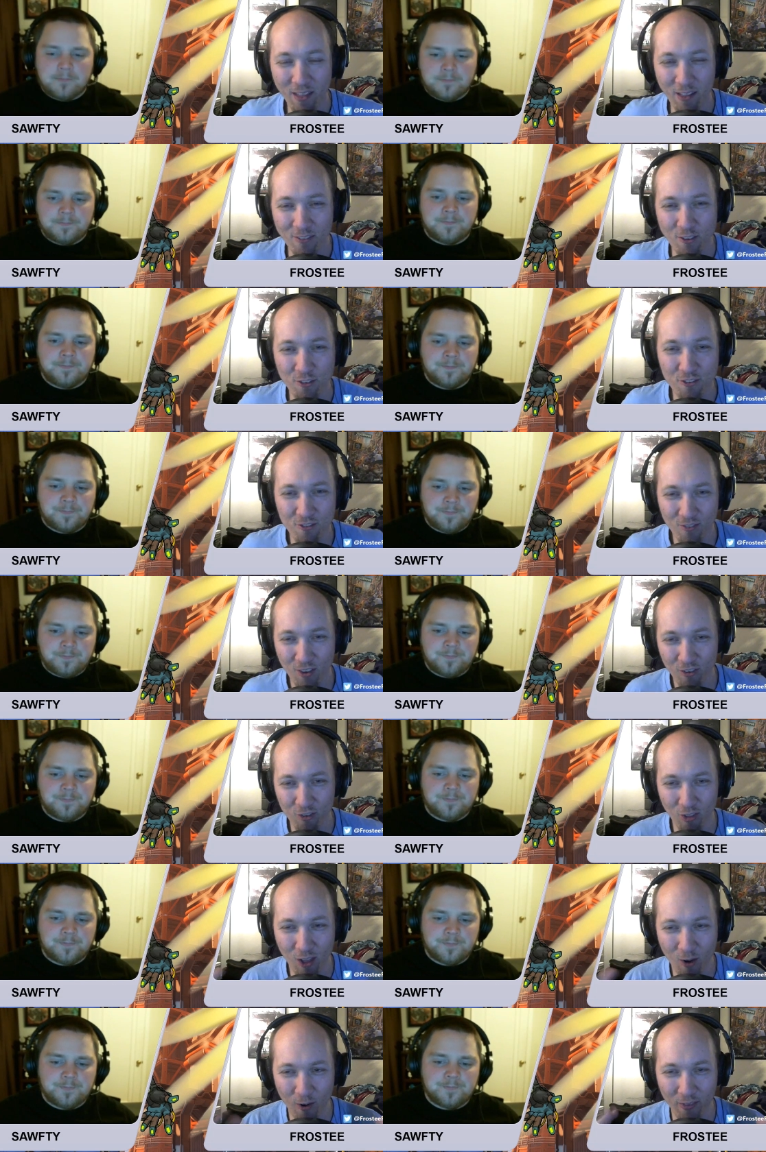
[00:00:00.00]
Speaker 1: like just just
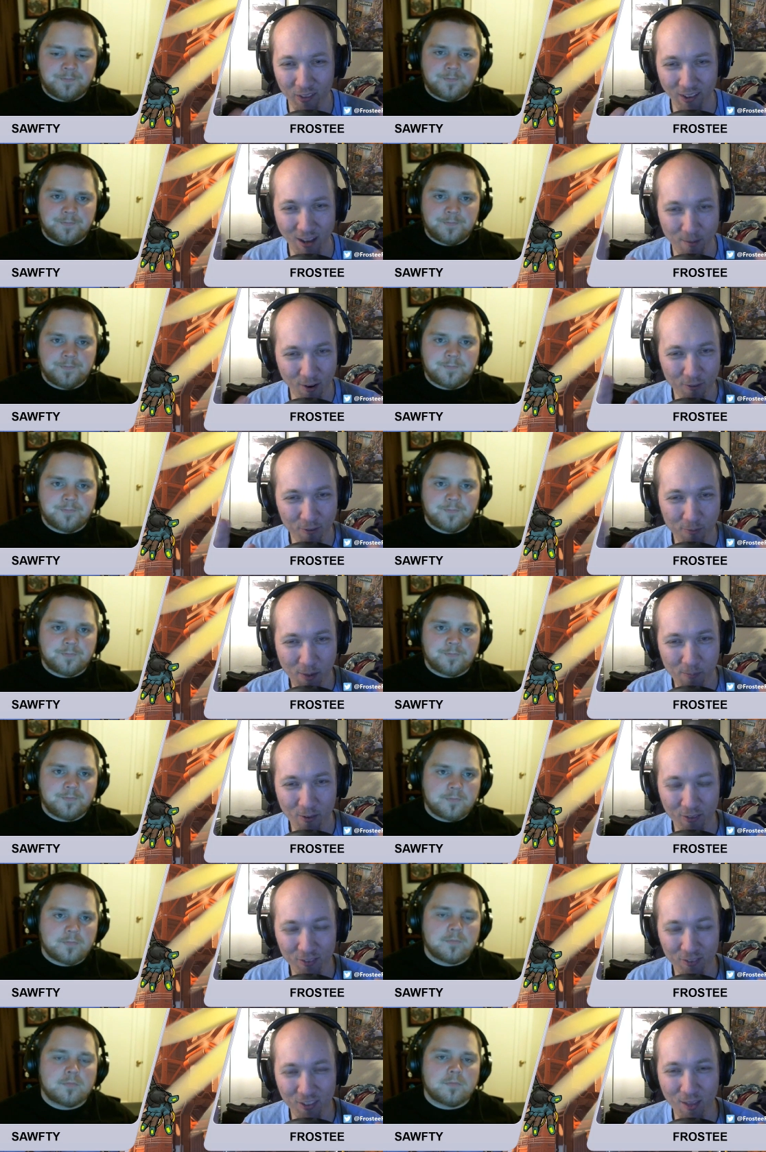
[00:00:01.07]
lowering the number of people
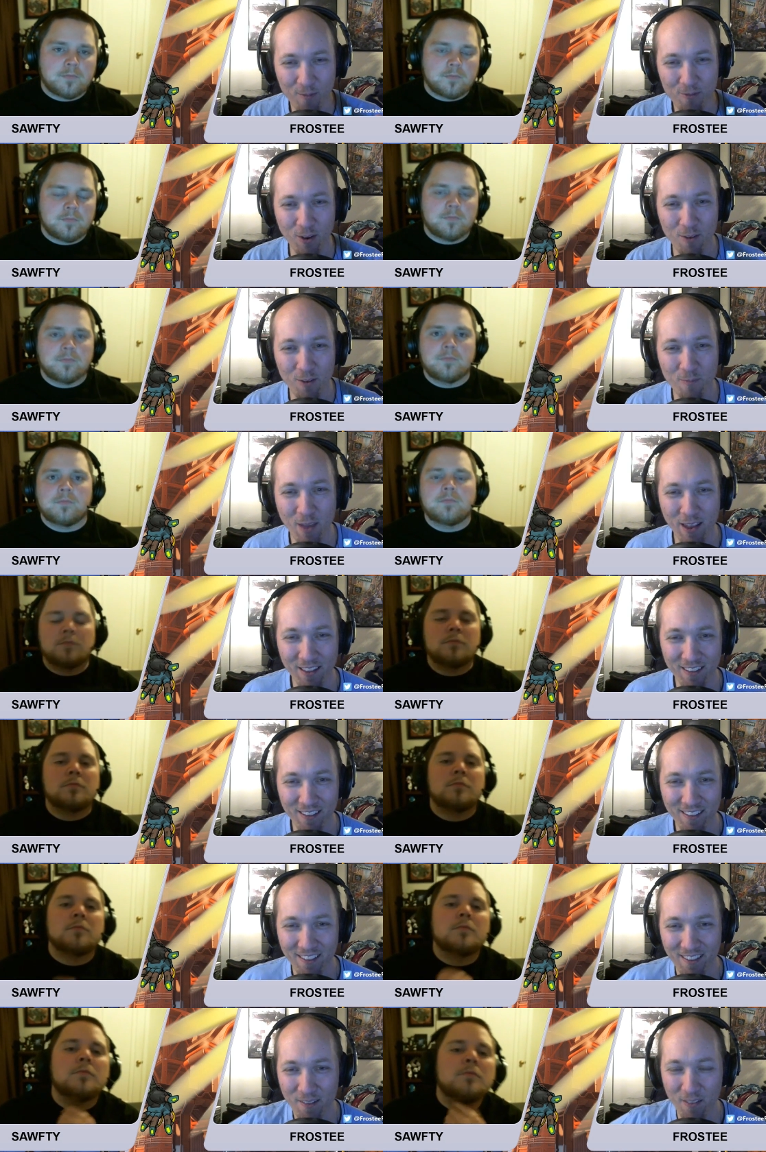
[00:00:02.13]
on the teams would have made
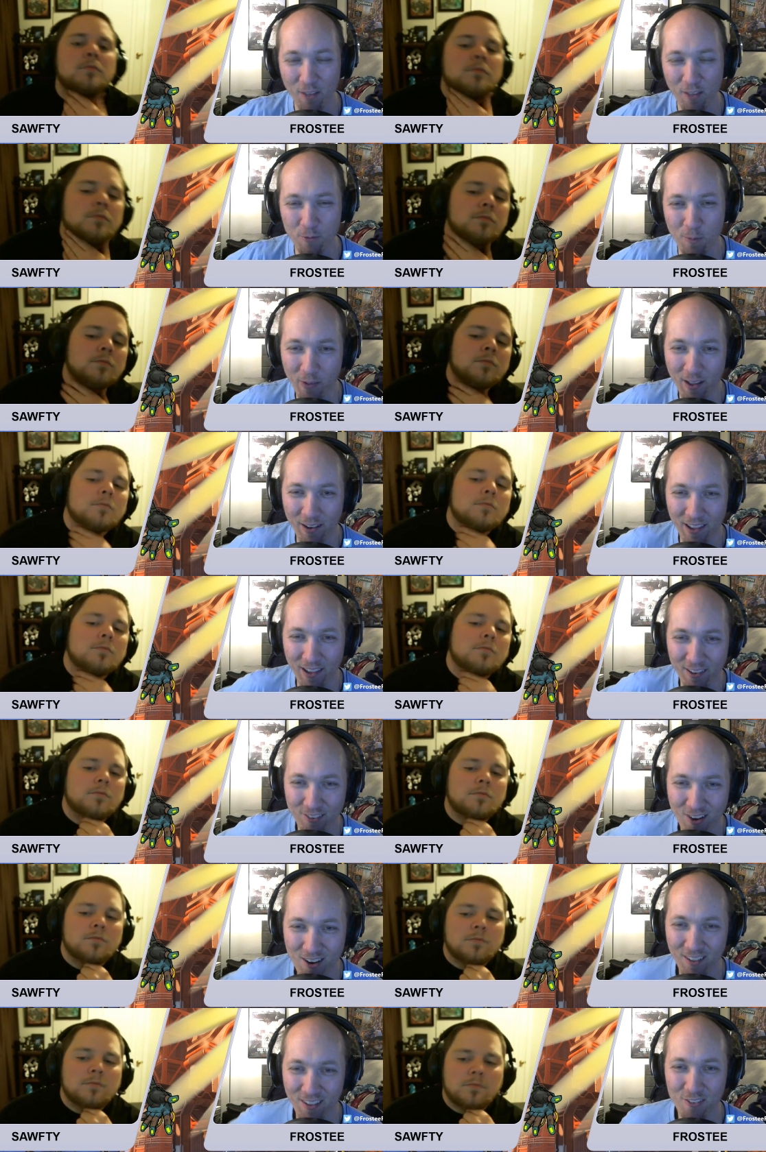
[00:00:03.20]
it because we're playing on
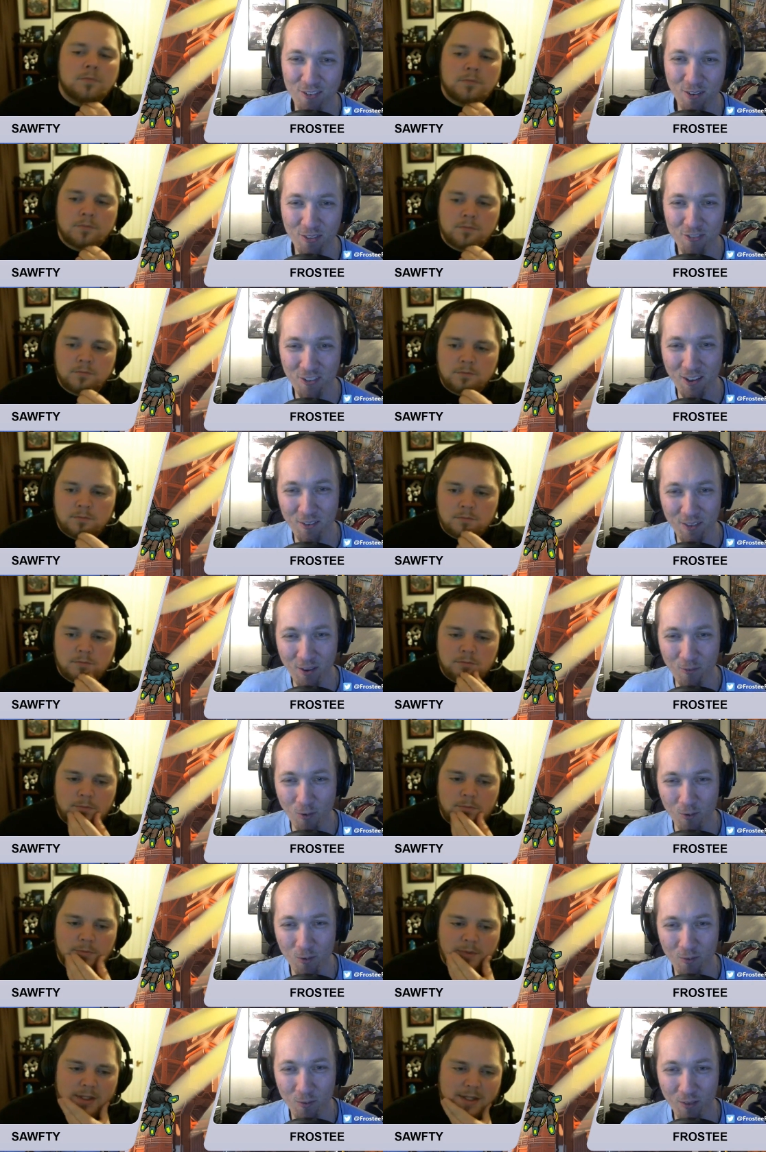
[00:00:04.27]
Antarctica, so it's like you know
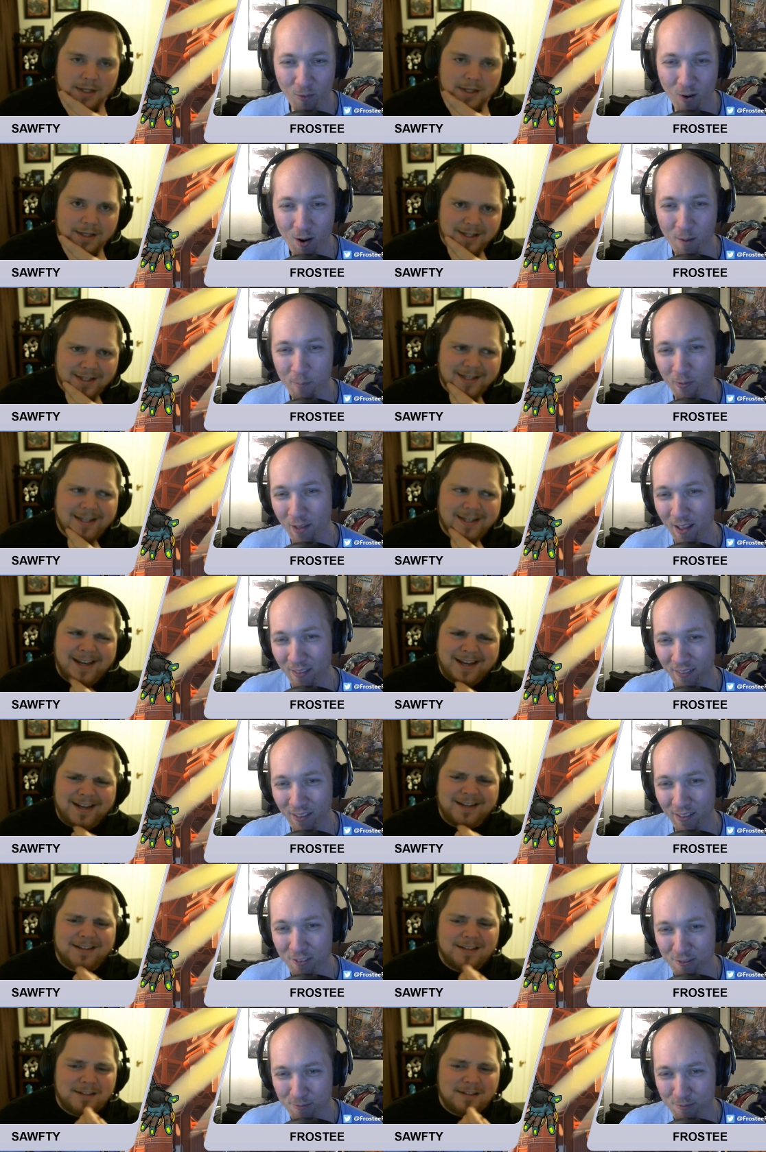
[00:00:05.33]
we're we're already playing on like yeah.